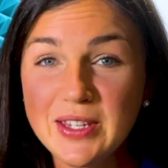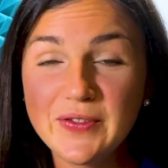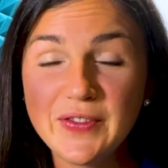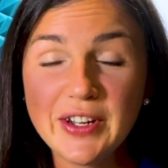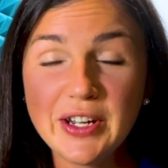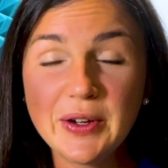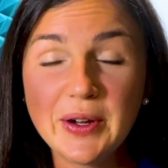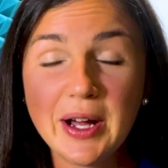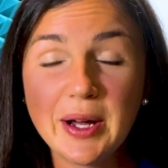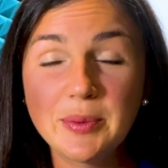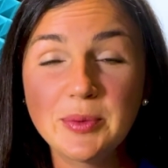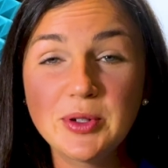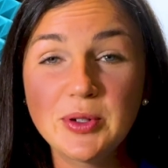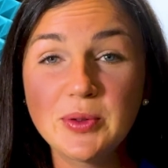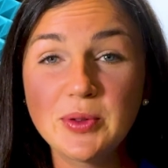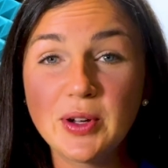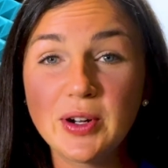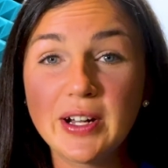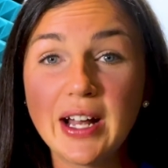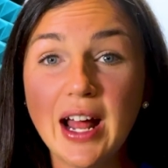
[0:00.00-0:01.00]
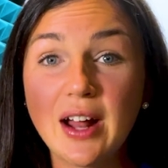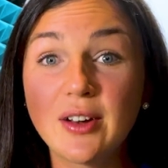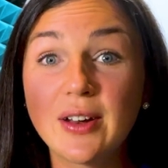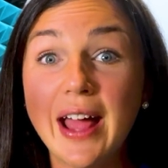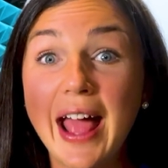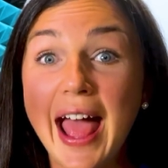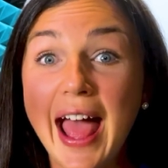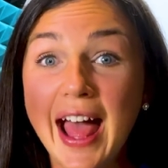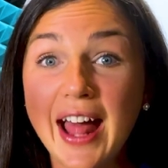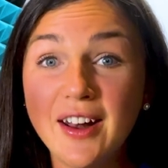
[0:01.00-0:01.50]
video helped you learn how to
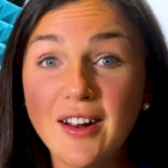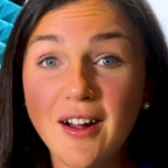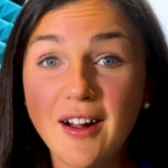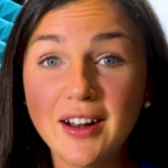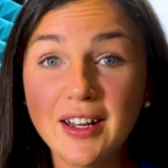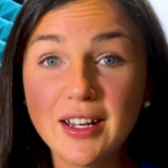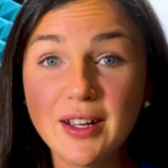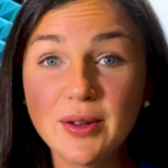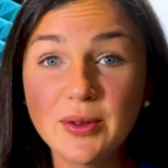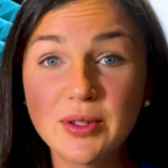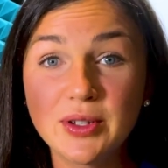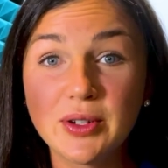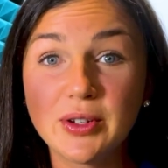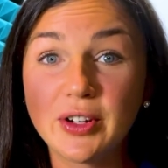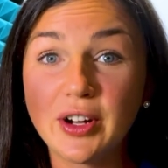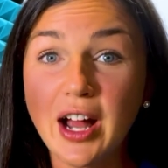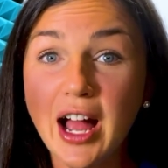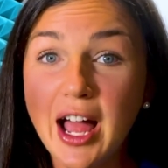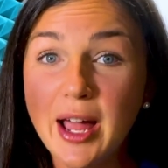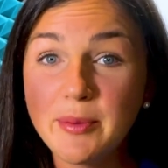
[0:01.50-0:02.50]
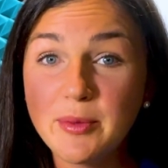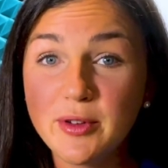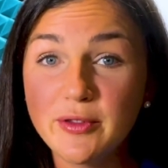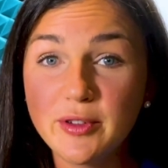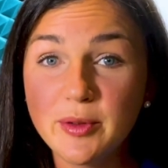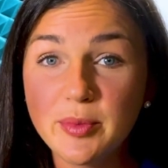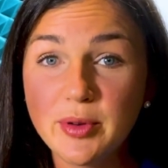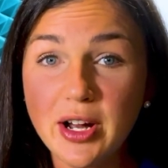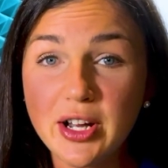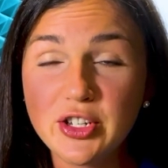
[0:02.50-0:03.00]
add audio to your
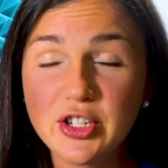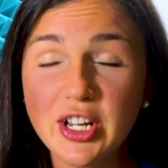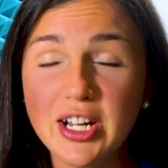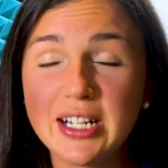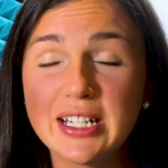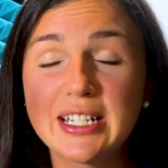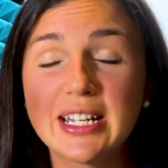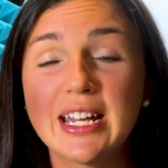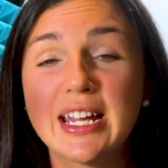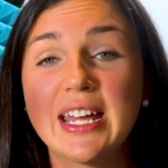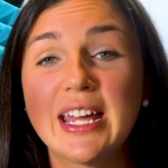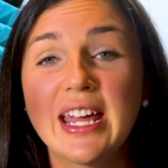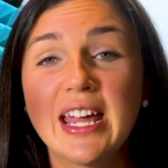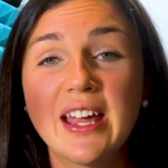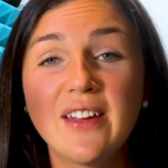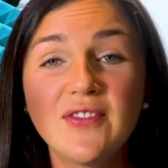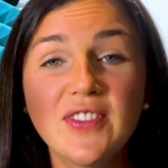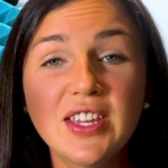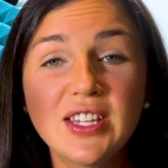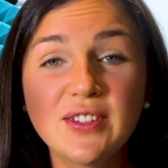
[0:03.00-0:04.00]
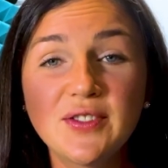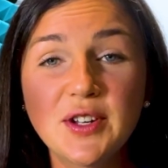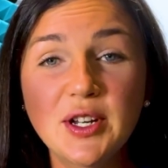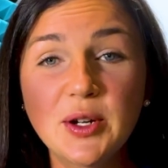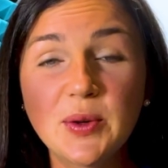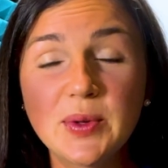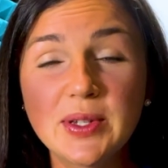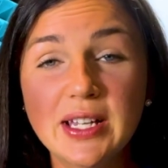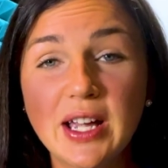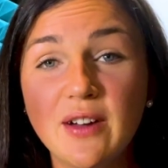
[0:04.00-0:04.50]
iMovie project. If this
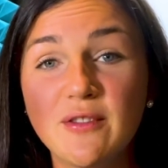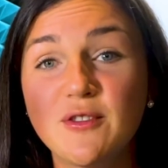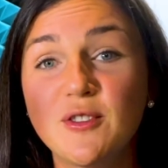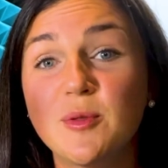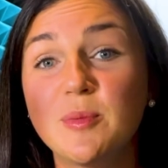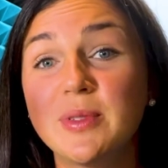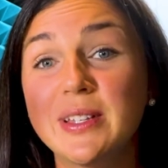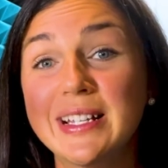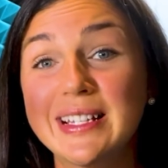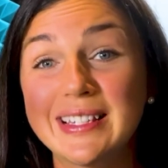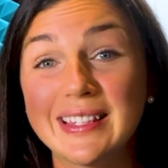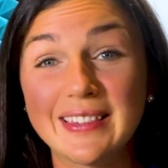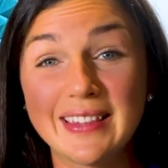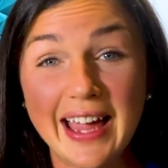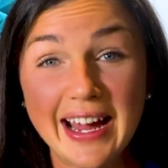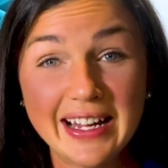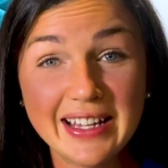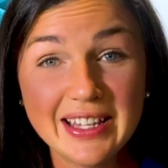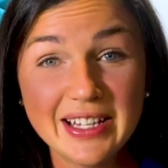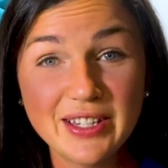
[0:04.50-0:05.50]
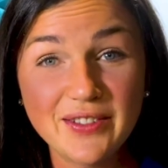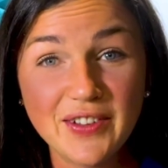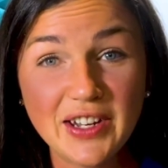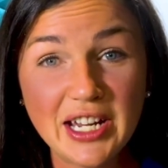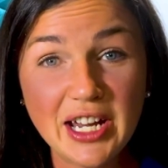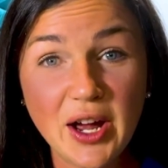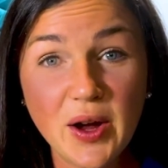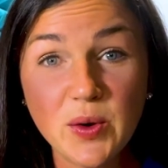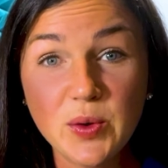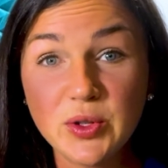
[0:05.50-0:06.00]
video was helpful, please like this
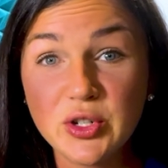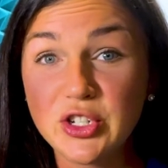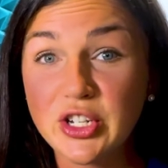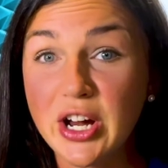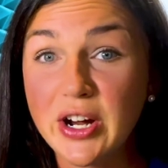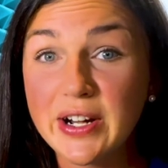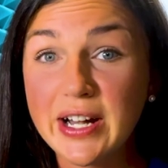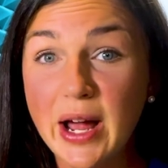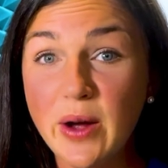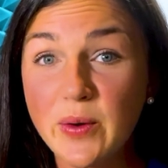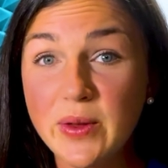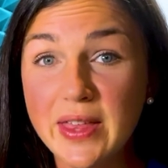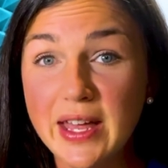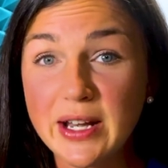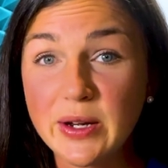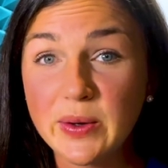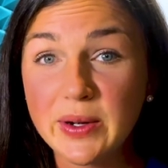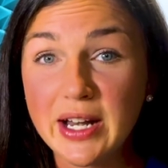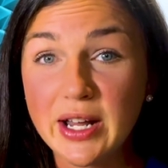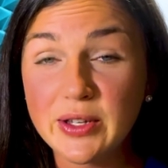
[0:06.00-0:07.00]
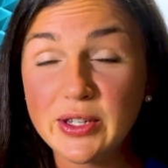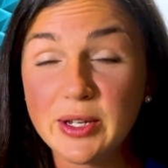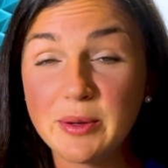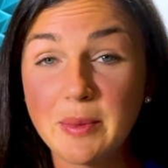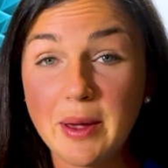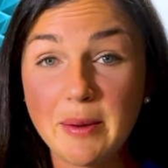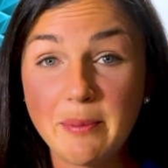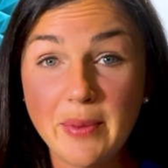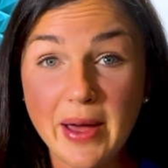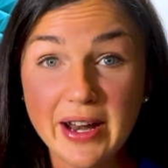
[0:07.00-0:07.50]
video, share it out with anyone else who
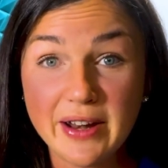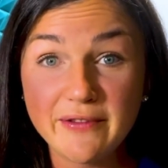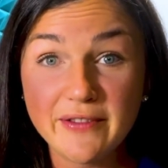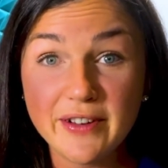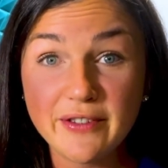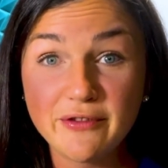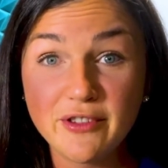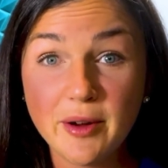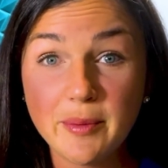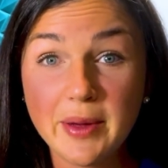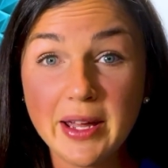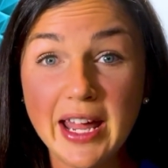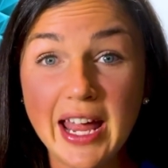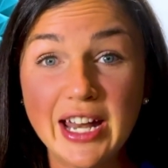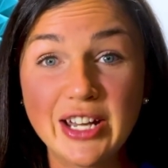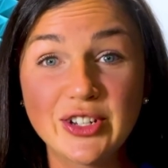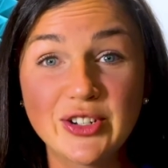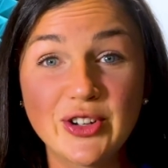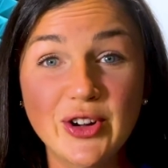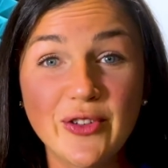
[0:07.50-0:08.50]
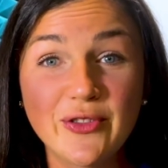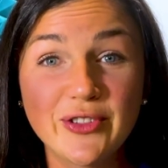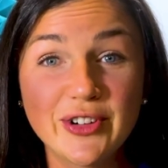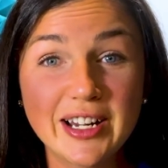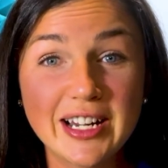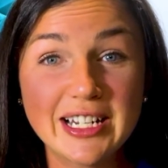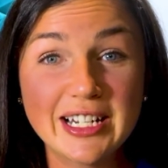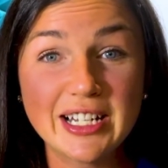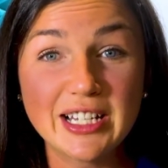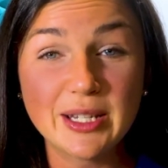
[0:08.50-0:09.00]
may benefit from it, and don't
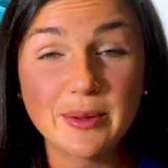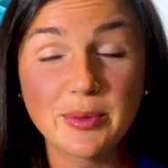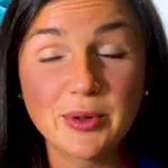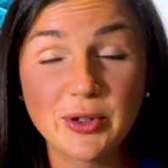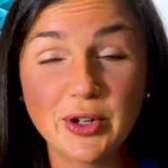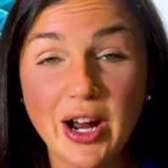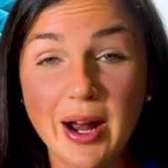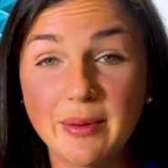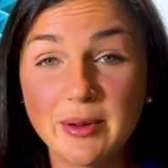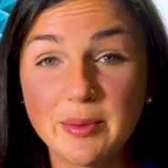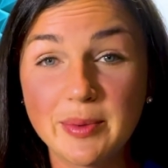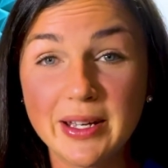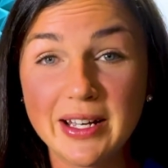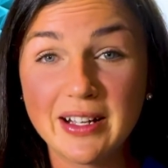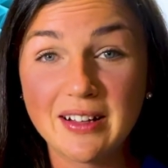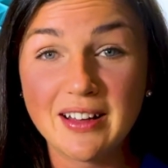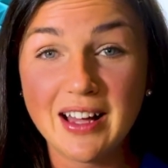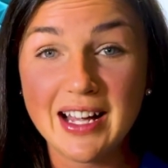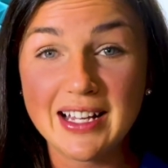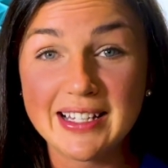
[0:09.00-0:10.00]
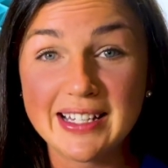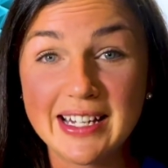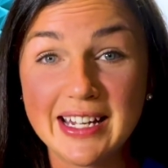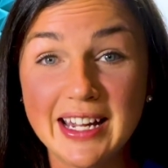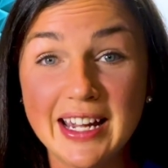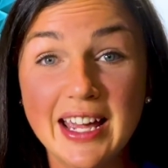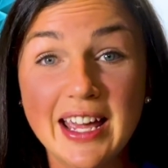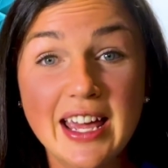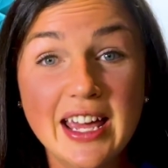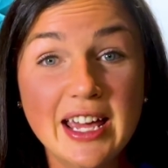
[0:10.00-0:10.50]
forget to subscribe to Bein'
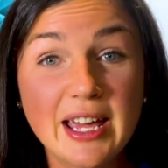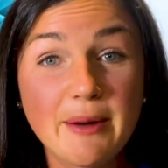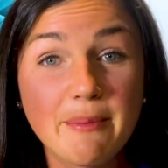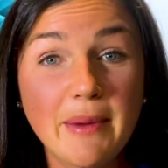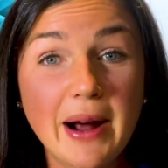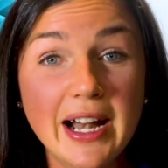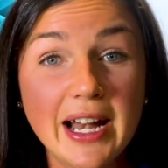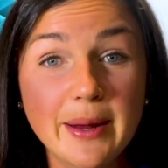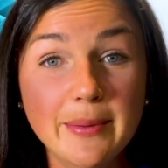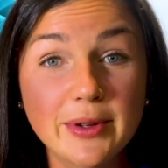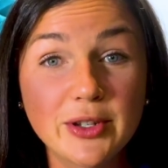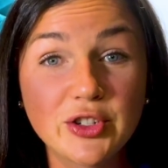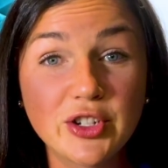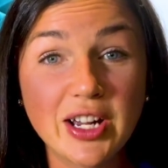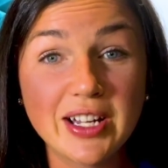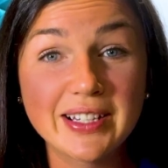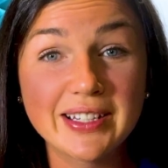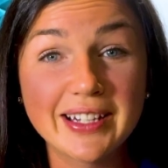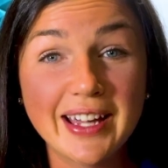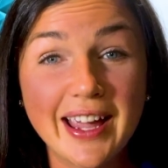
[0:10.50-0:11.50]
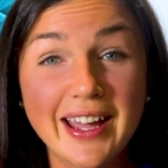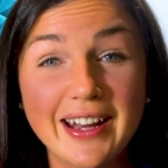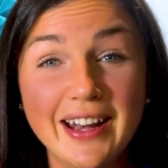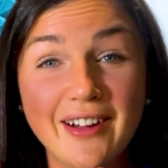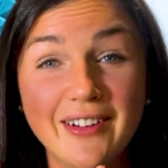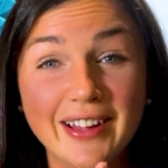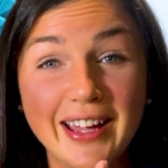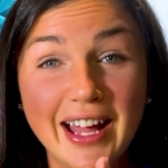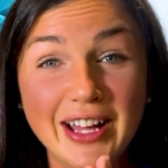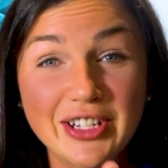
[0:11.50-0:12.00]
Classy. My name is Jessica, and
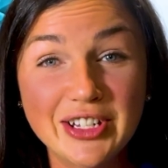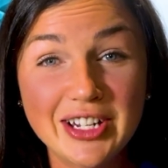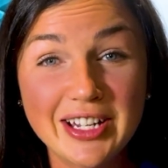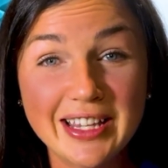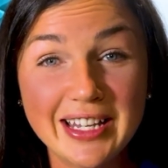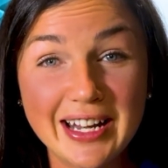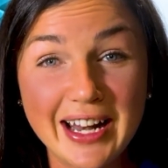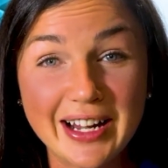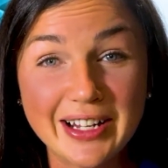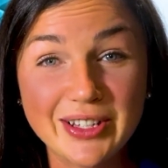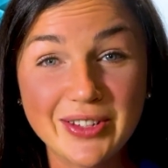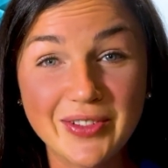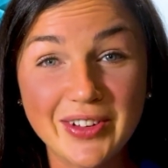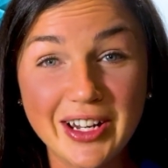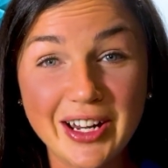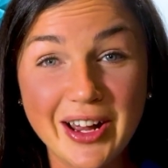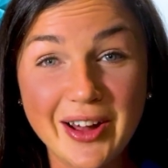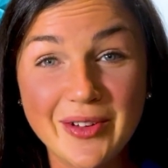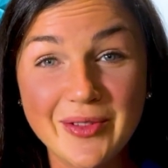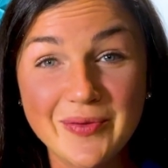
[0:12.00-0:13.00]
I'll catch you in the next video.